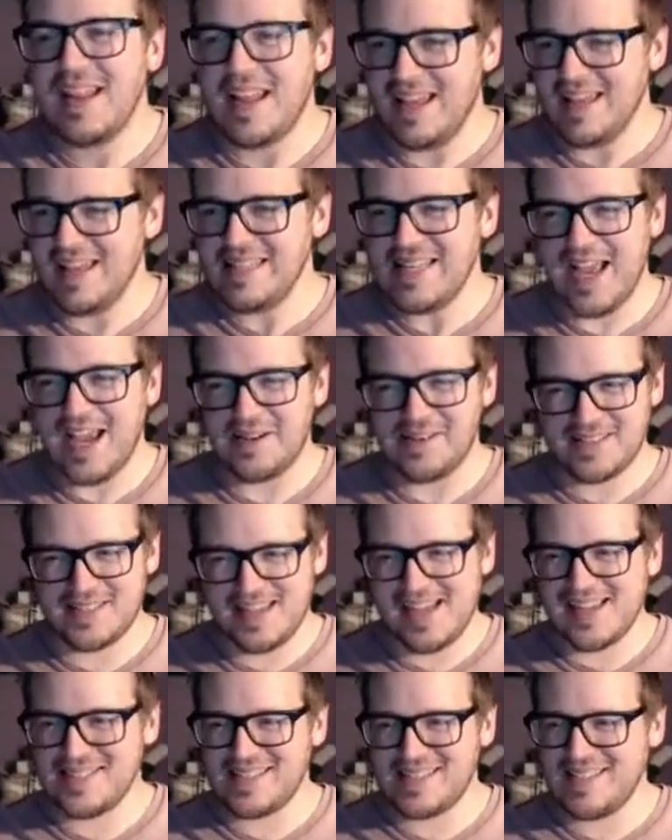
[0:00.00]
He has,
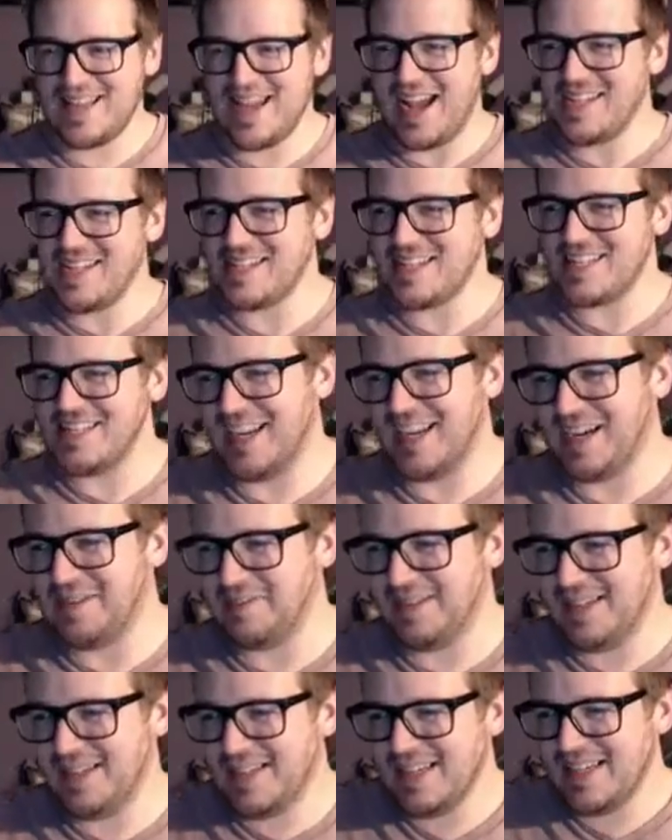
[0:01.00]
yeah, see, Ashkan's
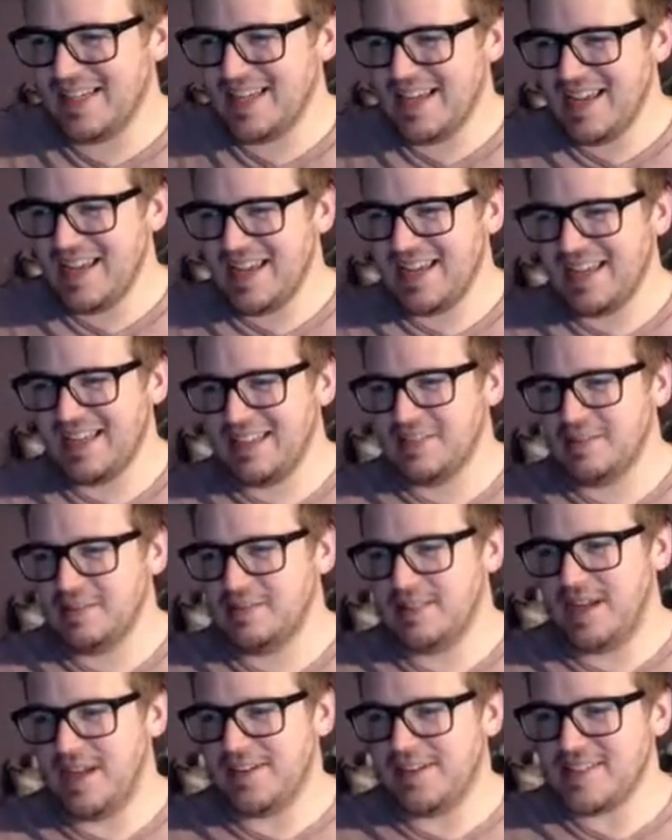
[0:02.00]
happy.
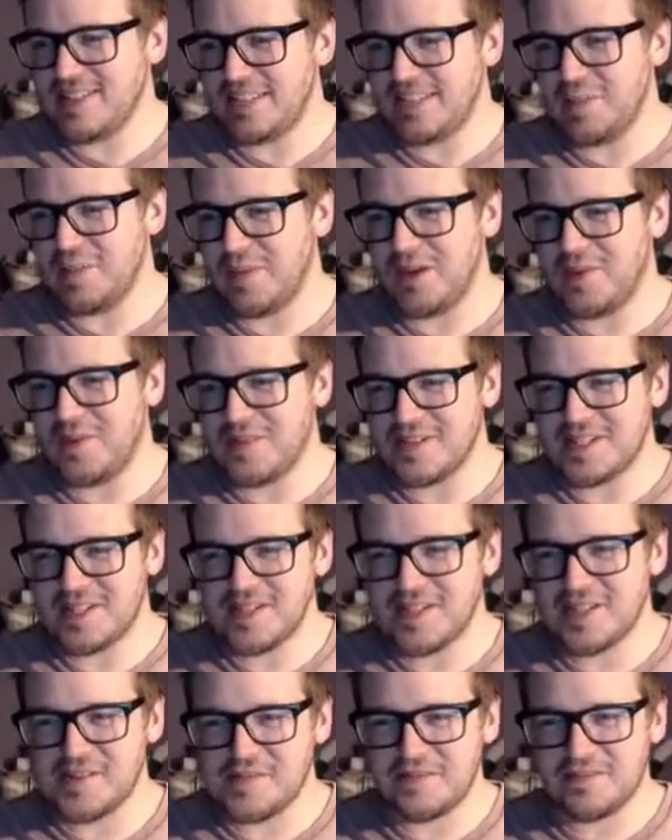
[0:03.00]
Now he's gonna make one
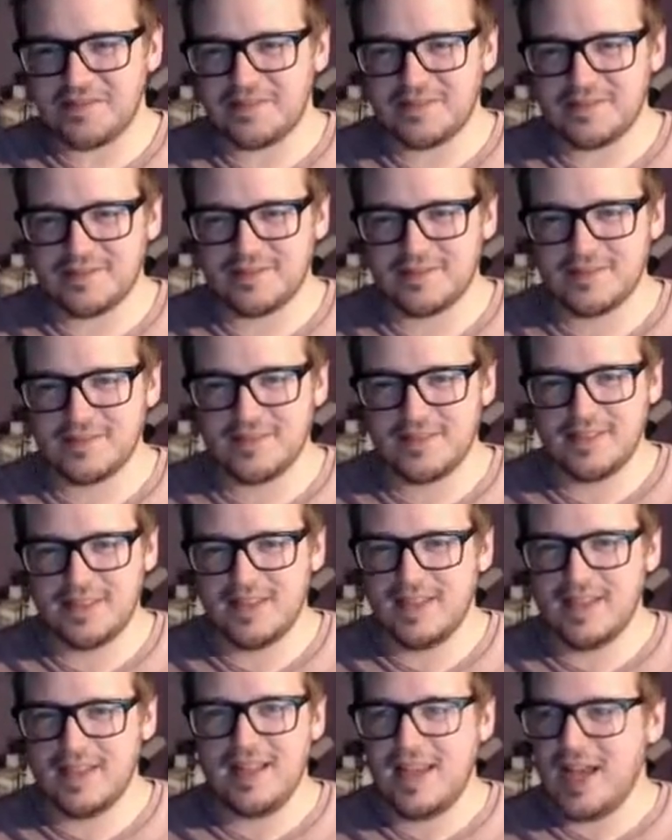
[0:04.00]
too.
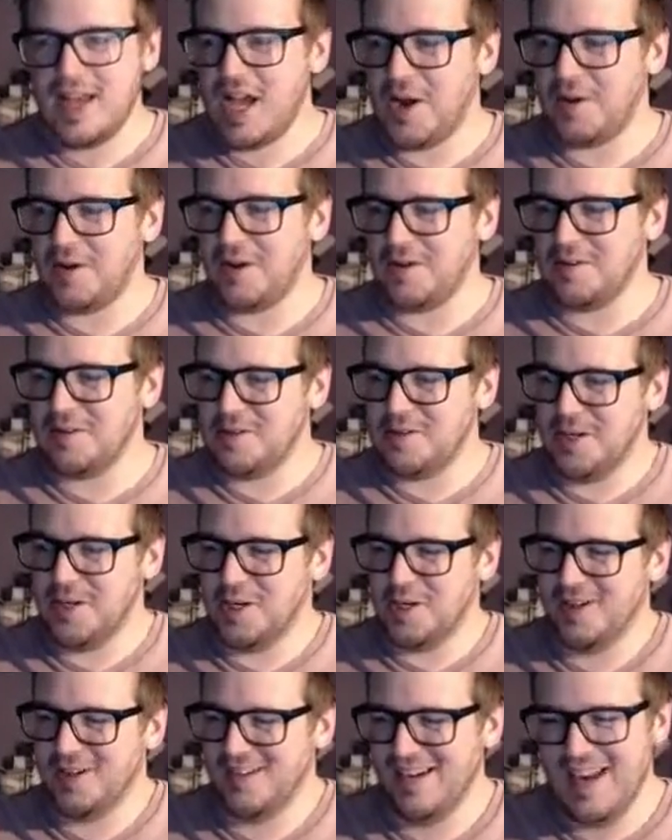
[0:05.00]
How are our
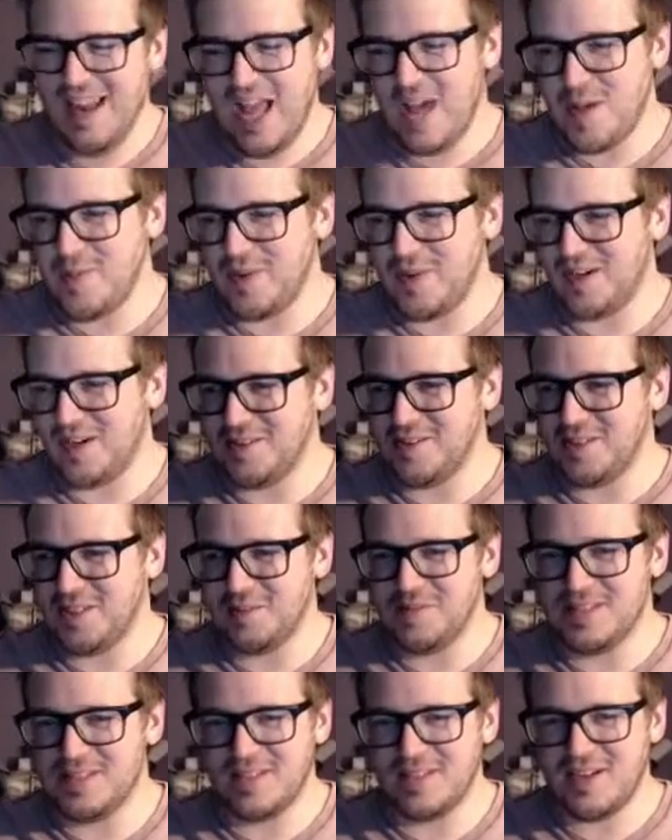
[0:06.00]
I bet our
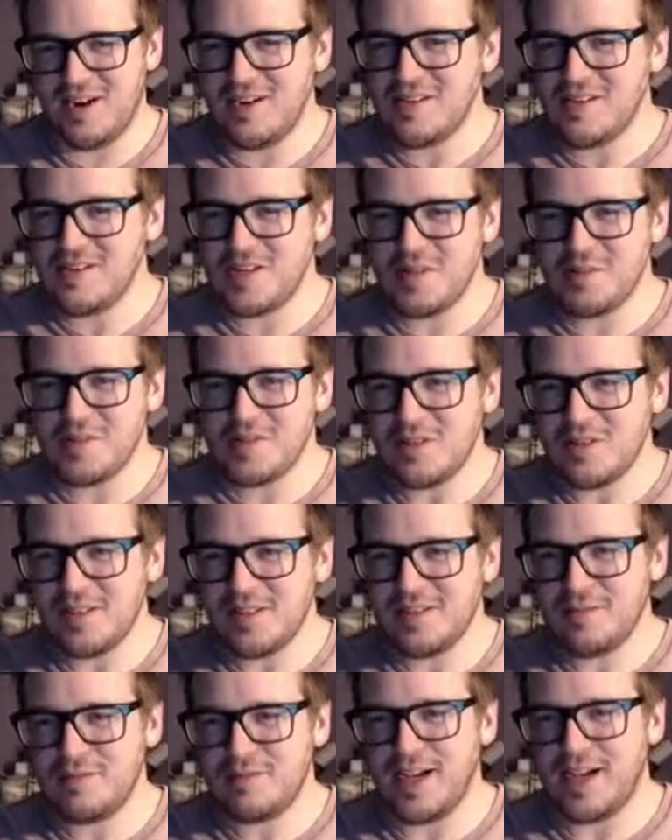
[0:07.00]
germs are. Our germs are
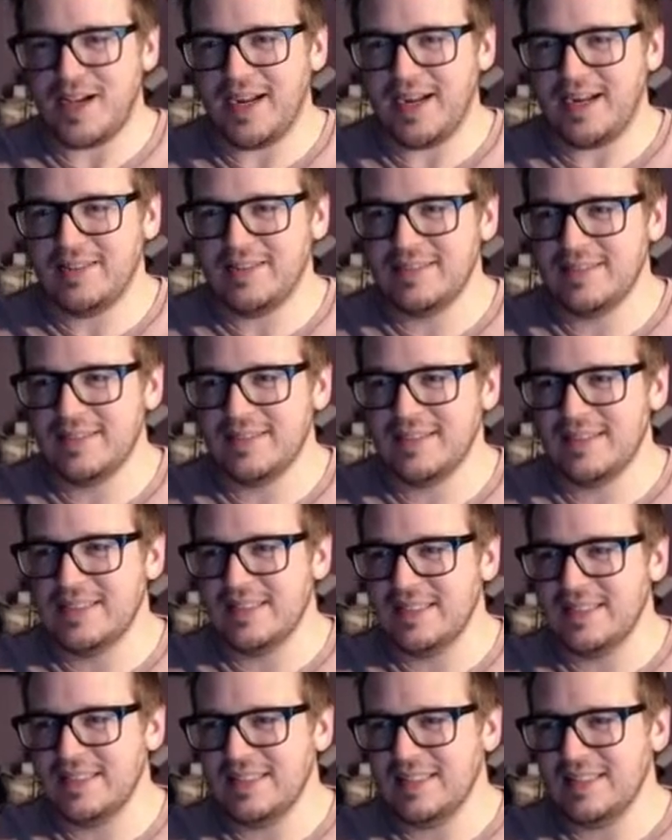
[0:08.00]
looking fine.
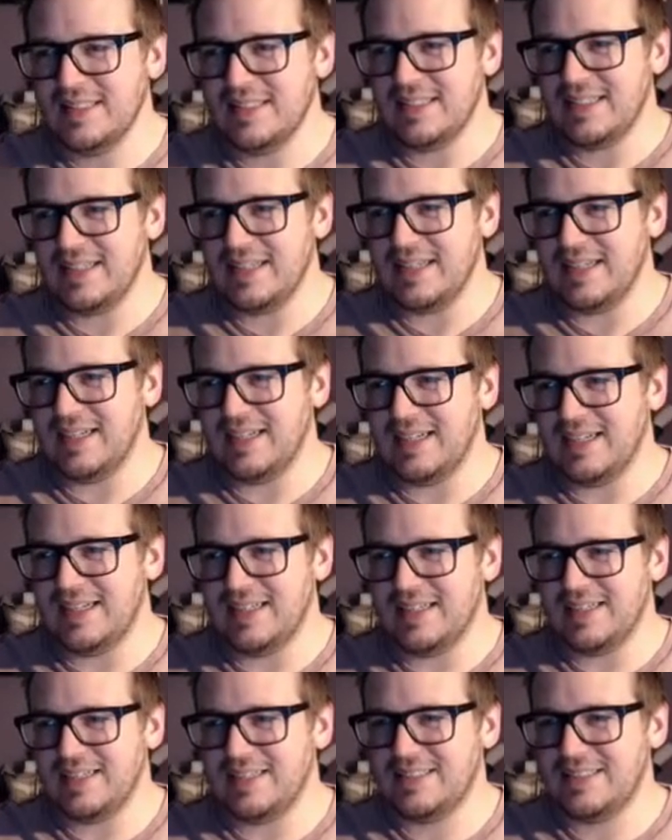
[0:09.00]

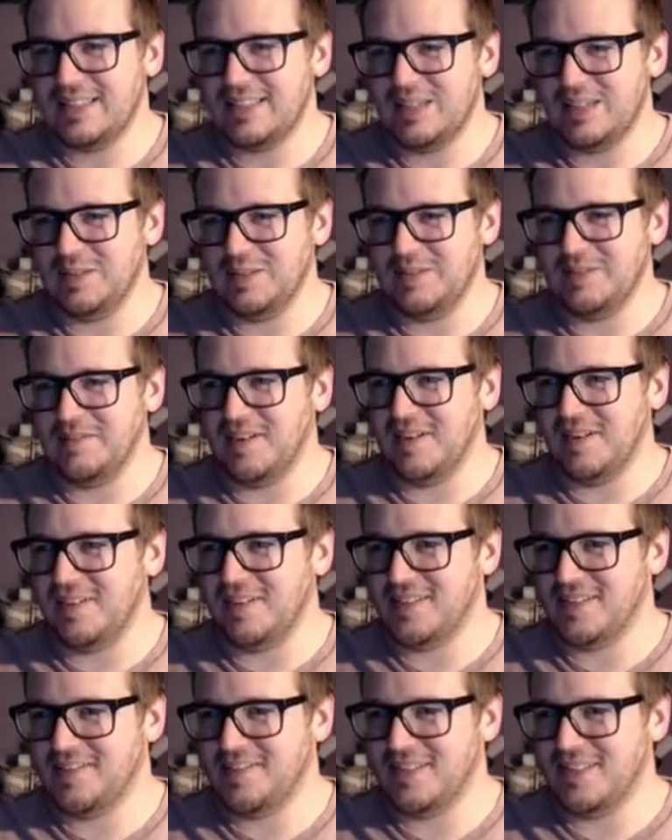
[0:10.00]
Uh, I mean,
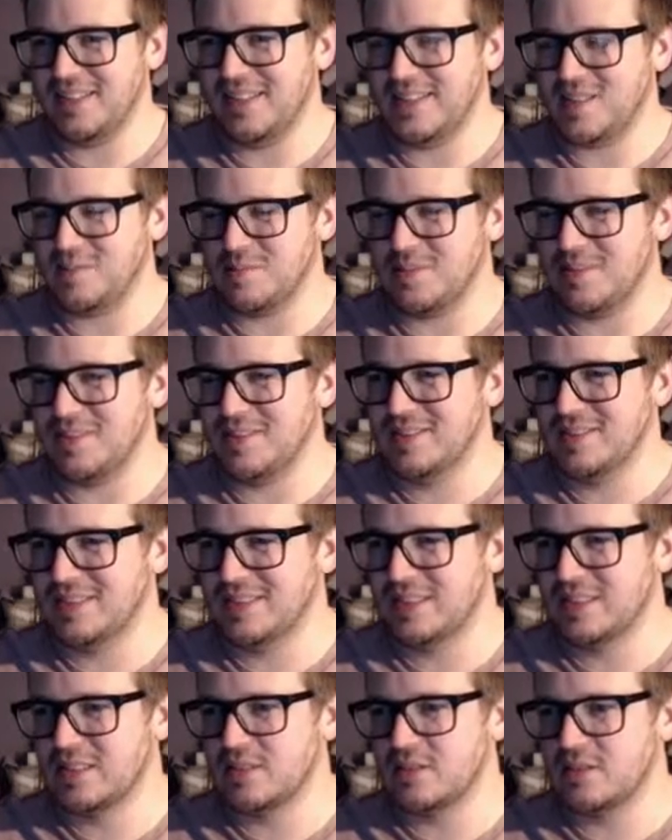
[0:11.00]
relatively, I suppose.